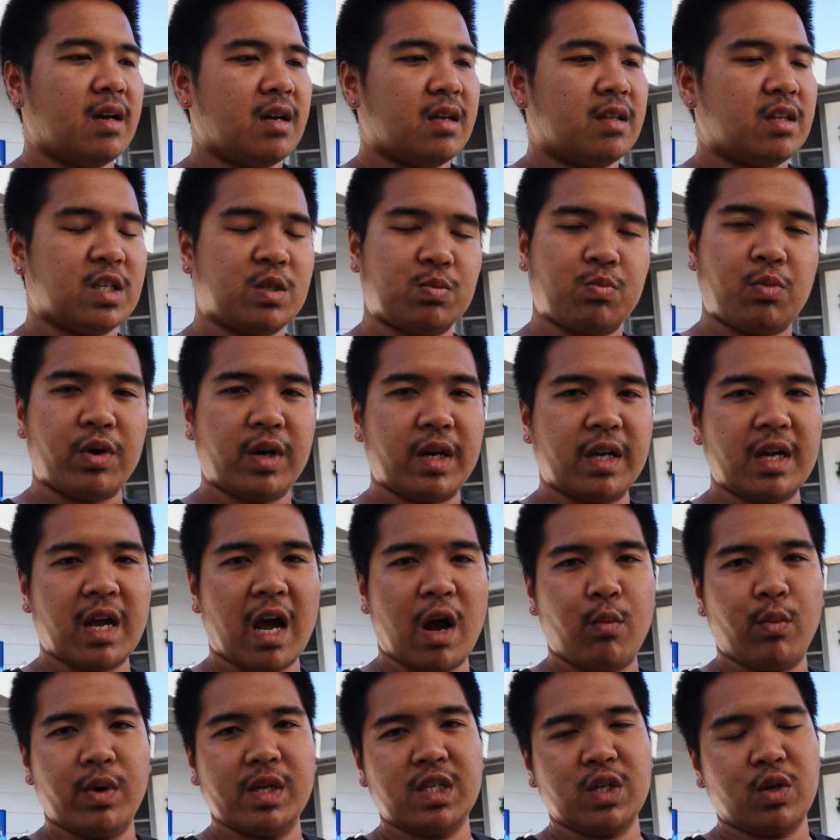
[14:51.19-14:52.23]
this morning
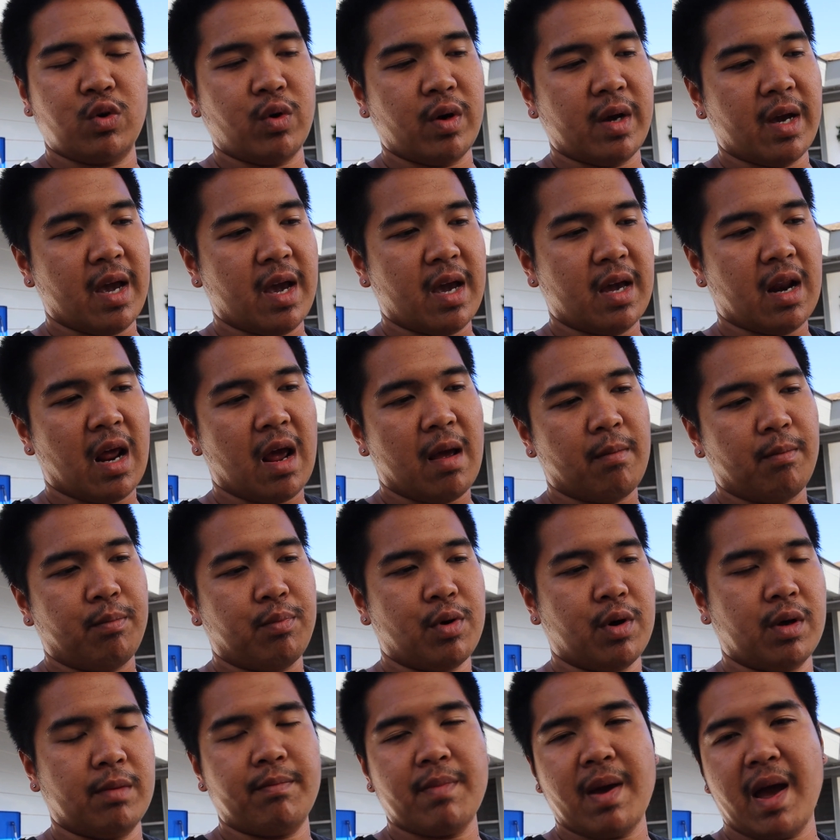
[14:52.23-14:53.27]
I went to go ahead and
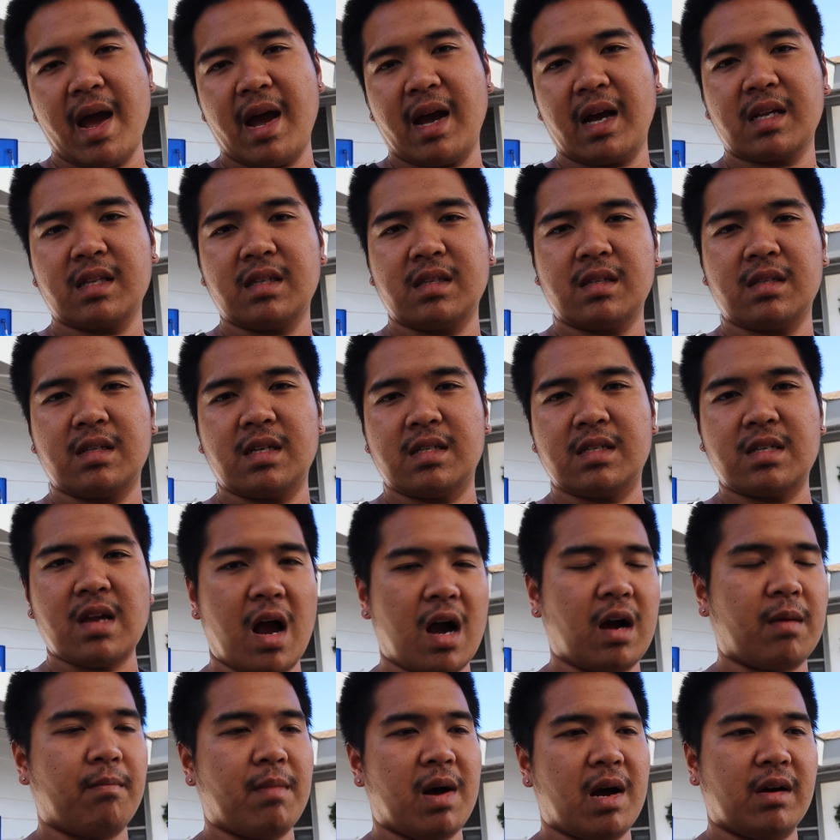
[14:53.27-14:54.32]
put back the
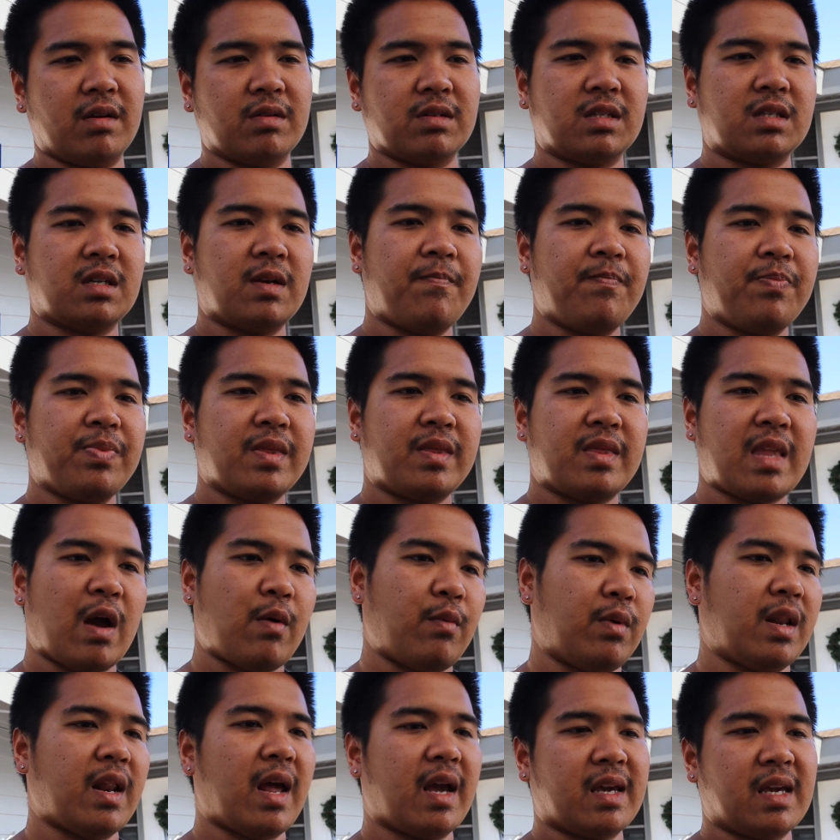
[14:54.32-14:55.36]
stock mounts.
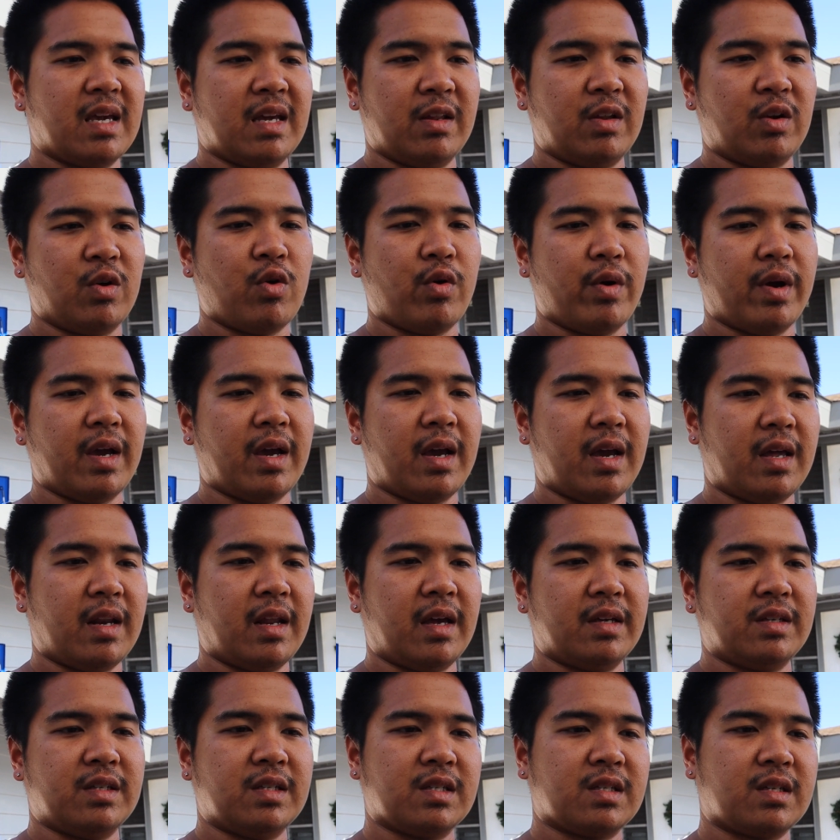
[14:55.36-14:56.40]
That way I can go ahead
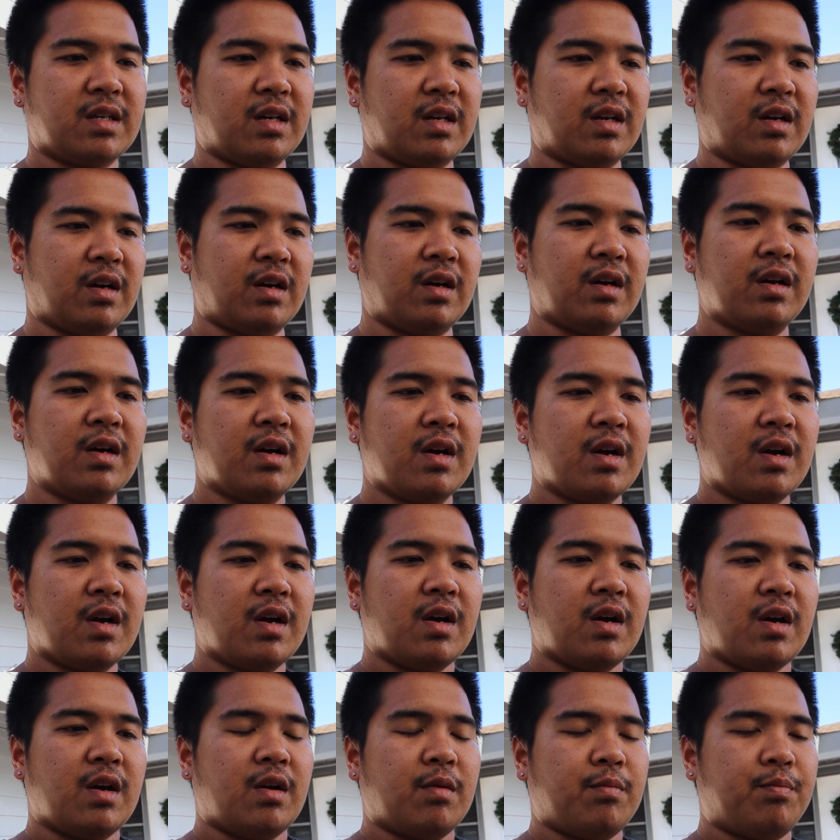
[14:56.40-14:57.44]
and just kind of
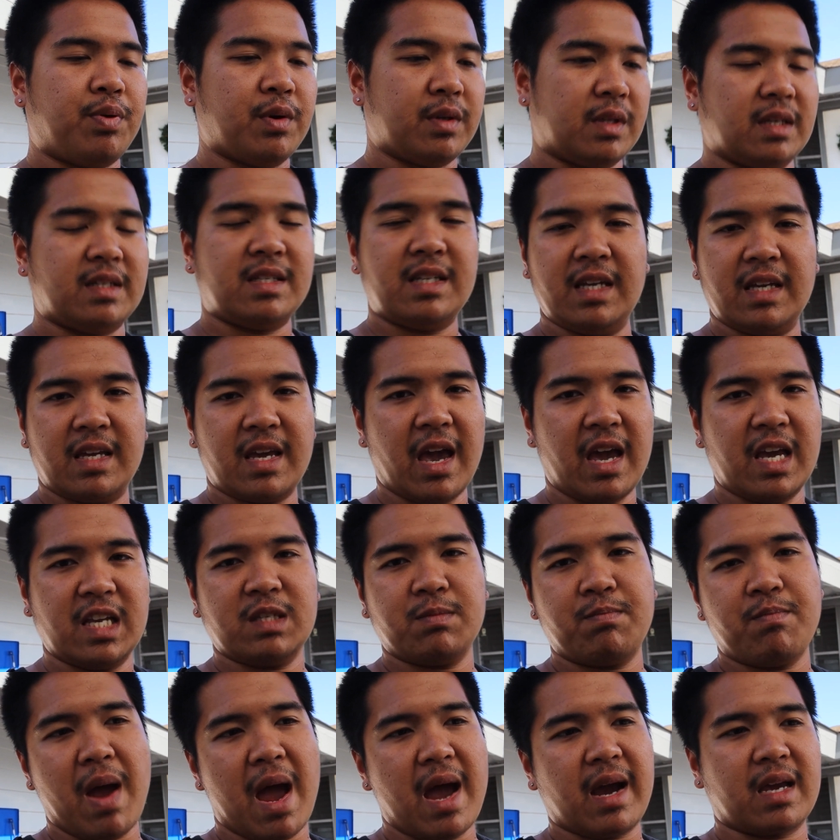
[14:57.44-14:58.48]
put the
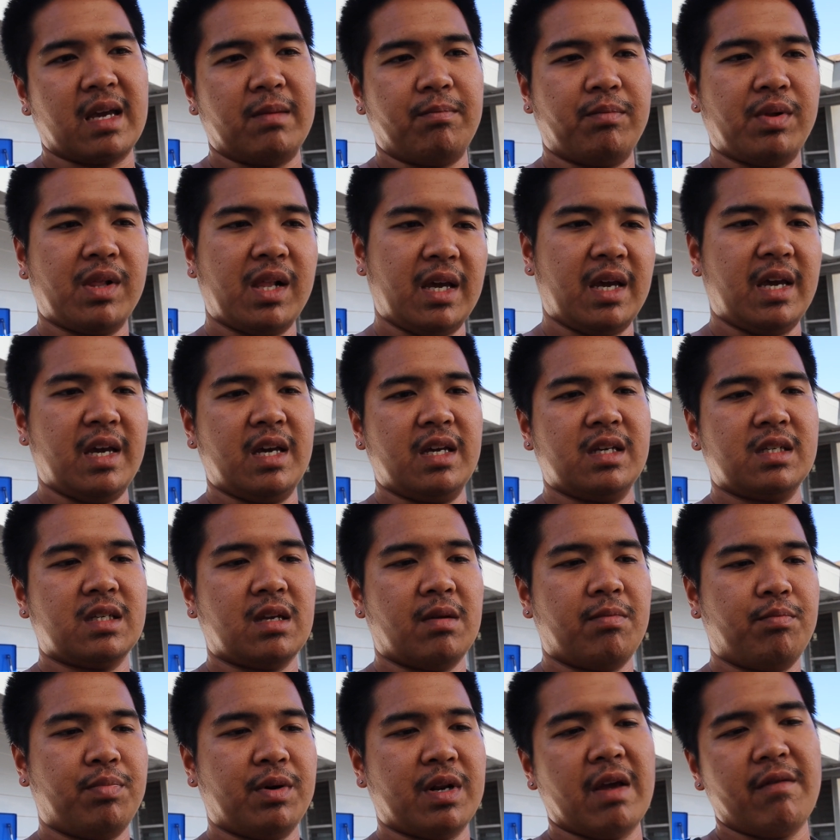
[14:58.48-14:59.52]
T-case back in place,
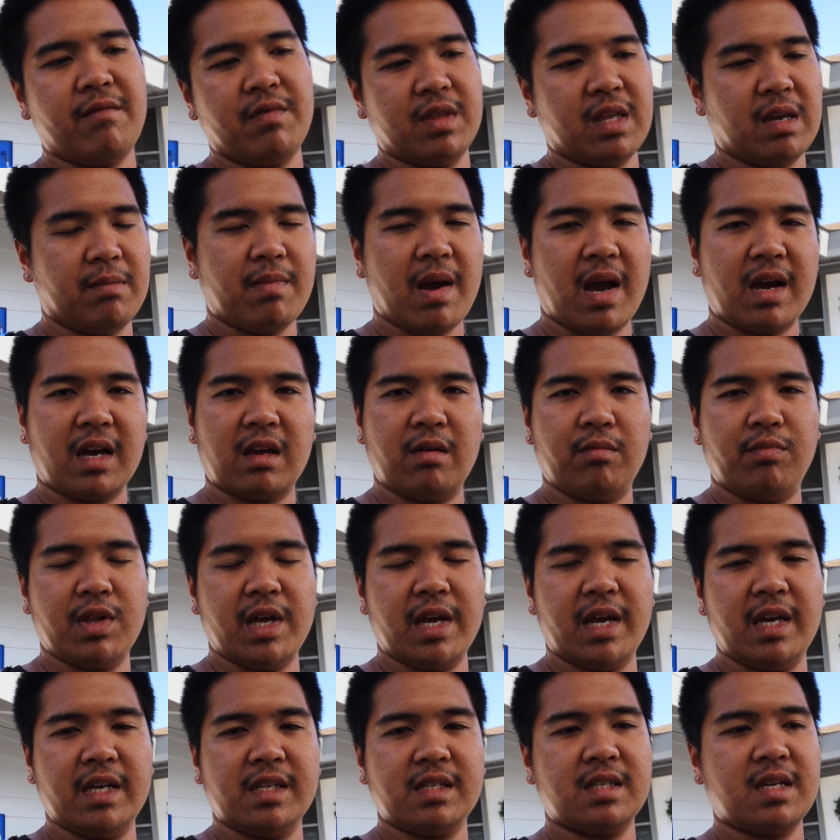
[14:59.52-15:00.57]
put everything back in
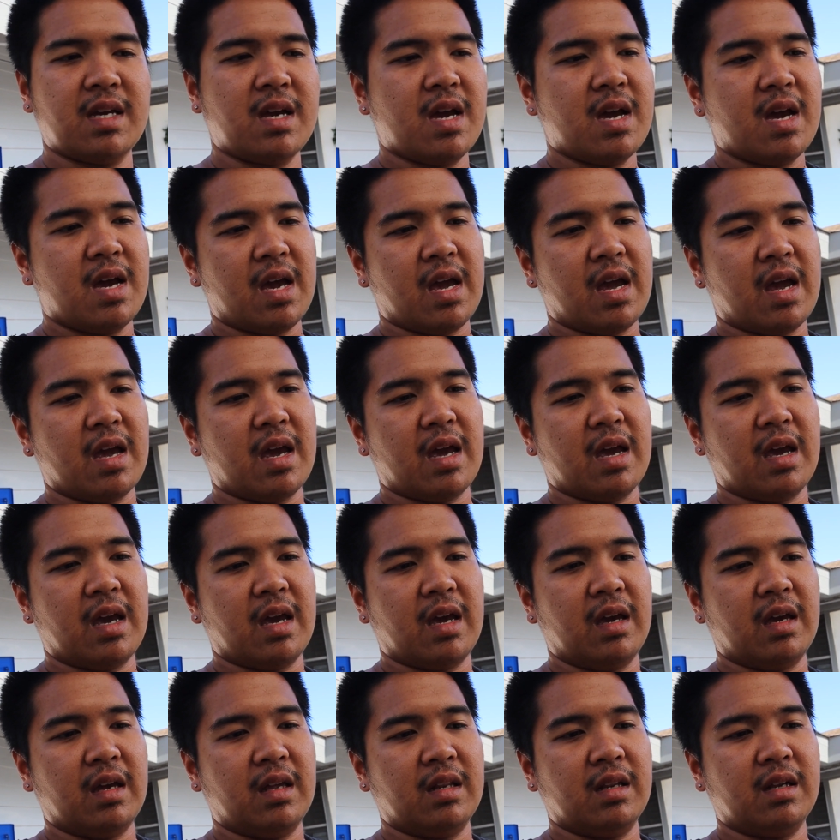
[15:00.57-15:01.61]
place,
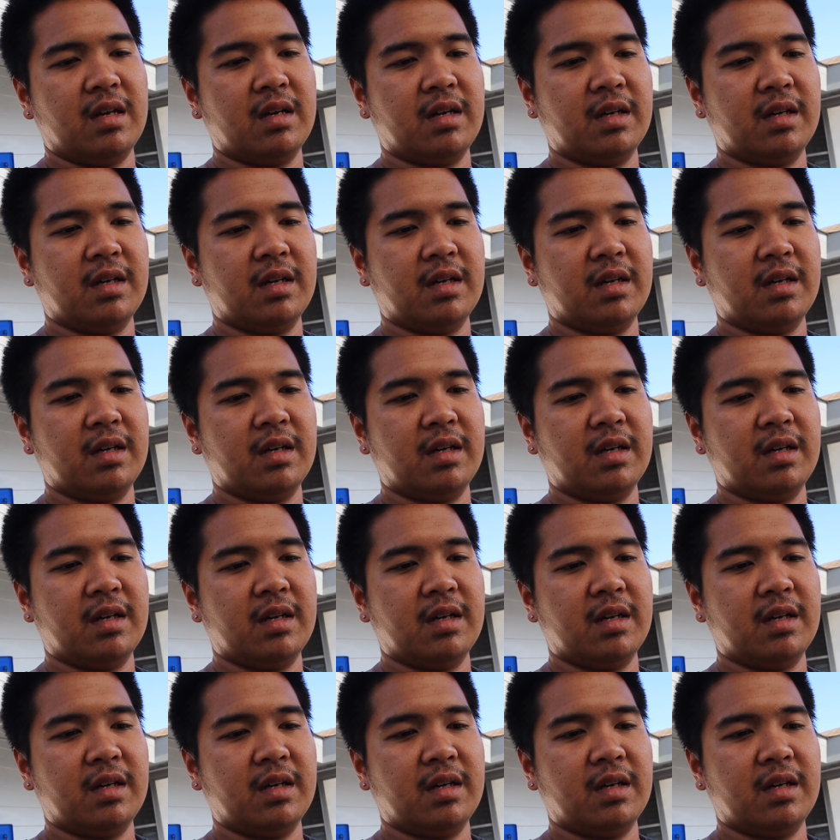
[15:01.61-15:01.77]
and